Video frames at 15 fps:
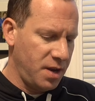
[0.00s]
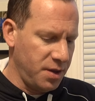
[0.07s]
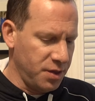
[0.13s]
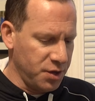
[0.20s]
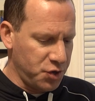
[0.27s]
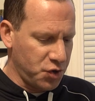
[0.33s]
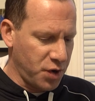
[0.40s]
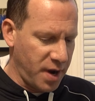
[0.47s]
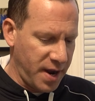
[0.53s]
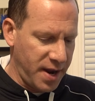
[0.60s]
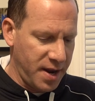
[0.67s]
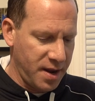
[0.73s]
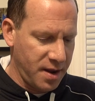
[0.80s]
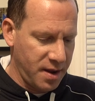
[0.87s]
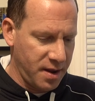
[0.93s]
in the tray.
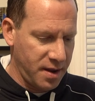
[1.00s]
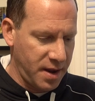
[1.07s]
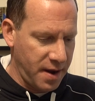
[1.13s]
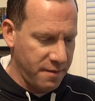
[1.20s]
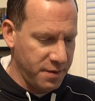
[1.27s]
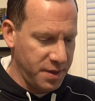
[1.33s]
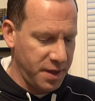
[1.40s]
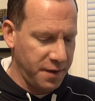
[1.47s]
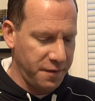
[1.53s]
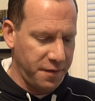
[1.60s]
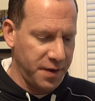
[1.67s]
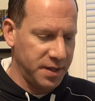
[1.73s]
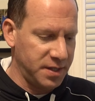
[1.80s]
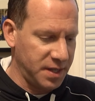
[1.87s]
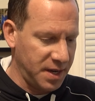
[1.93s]
Everything
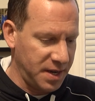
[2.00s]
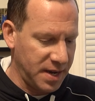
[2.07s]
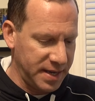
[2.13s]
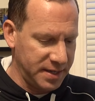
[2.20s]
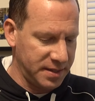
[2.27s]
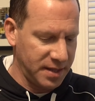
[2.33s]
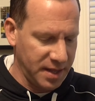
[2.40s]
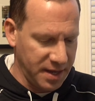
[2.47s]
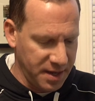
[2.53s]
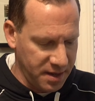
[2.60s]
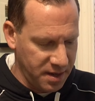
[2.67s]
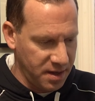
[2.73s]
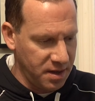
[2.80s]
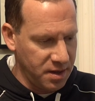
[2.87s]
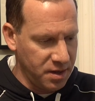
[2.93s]
fits in nicely.
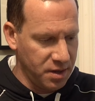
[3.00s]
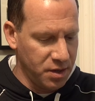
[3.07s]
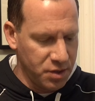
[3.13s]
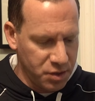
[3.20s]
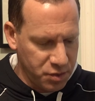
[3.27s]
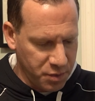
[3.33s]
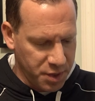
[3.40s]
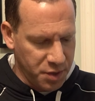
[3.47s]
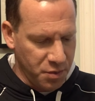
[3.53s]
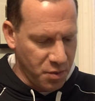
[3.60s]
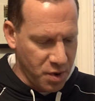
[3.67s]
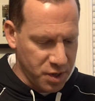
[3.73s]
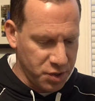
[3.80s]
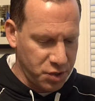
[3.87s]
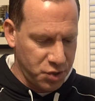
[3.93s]
So when you
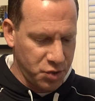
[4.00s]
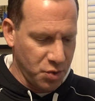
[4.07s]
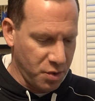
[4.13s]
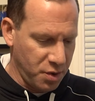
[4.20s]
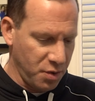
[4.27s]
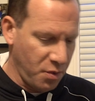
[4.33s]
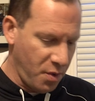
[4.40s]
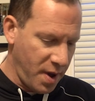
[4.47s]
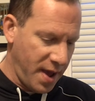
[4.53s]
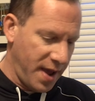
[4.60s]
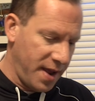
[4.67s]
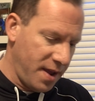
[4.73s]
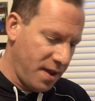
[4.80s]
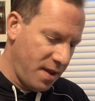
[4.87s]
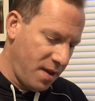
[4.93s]
want to store it
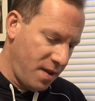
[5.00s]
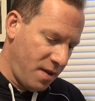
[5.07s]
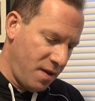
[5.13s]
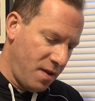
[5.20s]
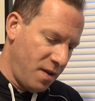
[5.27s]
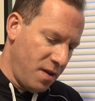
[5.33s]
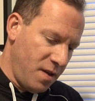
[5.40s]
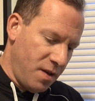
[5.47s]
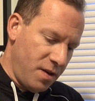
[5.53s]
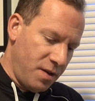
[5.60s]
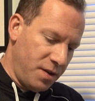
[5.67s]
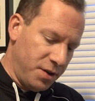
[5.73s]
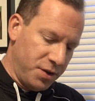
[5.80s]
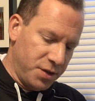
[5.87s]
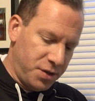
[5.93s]
away,
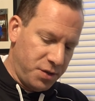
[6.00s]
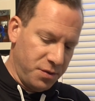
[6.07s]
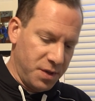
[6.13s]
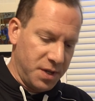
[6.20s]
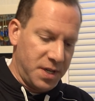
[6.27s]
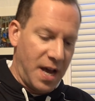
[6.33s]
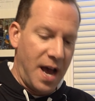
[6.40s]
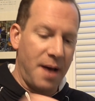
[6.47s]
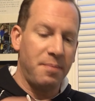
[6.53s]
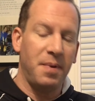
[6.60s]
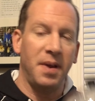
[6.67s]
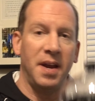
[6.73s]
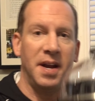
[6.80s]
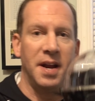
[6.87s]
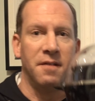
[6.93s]
you just do the
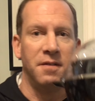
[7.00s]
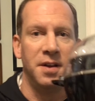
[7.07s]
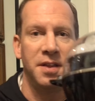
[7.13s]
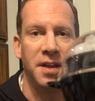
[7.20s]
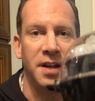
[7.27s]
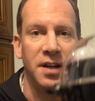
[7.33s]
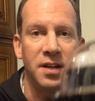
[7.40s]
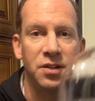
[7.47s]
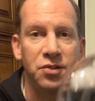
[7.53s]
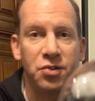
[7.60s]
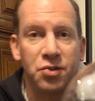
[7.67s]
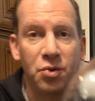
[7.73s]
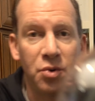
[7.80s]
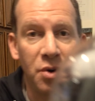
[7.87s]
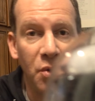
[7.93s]
top and everything can
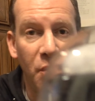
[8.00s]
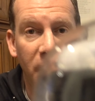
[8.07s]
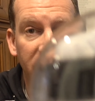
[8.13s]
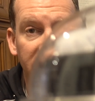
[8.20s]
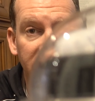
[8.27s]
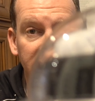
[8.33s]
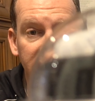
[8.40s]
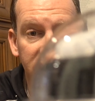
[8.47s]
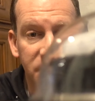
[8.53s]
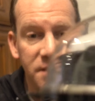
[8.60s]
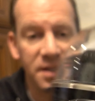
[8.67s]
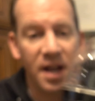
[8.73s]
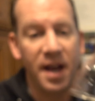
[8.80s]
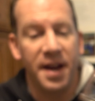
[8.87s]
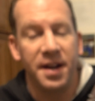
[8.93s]
store away
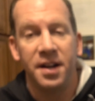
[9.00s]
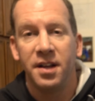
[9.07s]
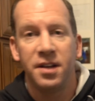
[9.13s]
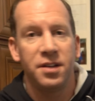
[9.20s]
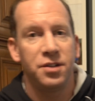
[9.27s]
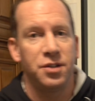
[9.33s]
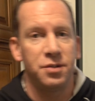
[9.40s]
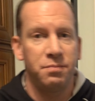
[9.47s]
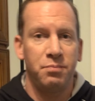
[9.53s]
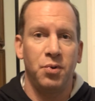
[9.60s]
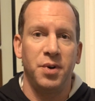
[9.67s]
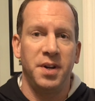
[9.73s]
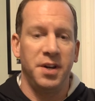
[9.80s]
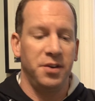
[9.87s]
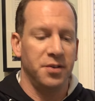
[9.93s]
inside. Just
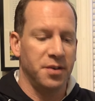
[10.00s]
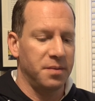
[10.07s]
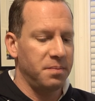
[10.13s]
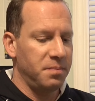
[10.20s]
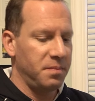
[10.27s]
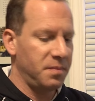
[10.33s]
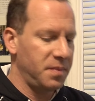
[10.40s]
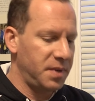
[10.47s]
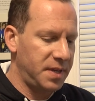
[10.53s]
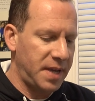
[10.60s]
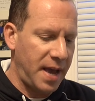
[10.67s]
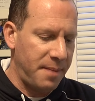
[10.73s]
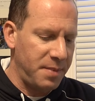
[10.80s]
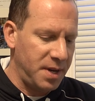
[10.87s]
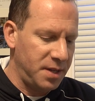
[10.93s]
put it in your
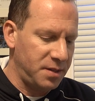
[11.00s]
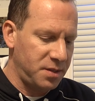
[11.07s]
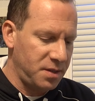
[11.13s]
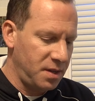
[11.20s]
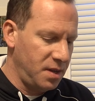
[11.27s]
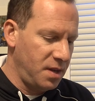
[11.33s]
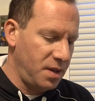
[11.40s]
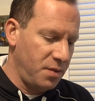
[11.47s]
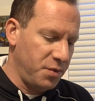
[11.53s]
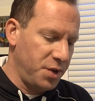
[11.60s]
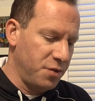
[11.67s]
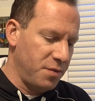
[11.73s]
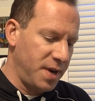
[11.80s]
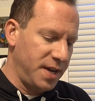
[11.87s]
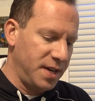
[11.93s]
cabinets. When
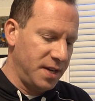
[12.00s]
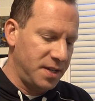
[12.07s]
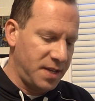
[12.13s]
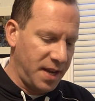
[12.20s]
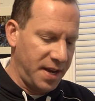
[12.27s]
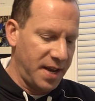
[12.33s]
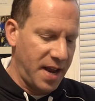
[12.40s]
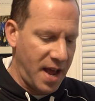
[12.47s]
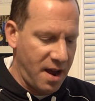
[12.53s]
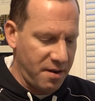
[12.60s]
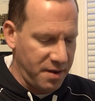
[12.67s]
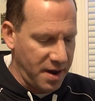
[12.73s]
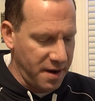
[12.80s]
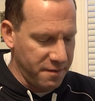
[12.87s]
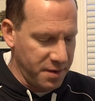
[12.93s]
you're ready to take it
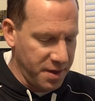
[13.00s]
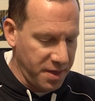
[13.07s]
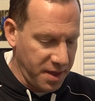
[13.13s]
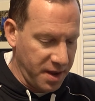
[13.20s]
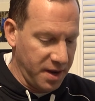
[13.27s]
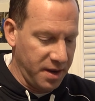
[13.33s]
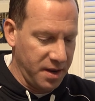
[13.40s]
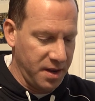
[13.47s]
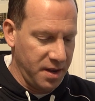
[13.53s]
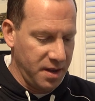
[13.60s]
out, everything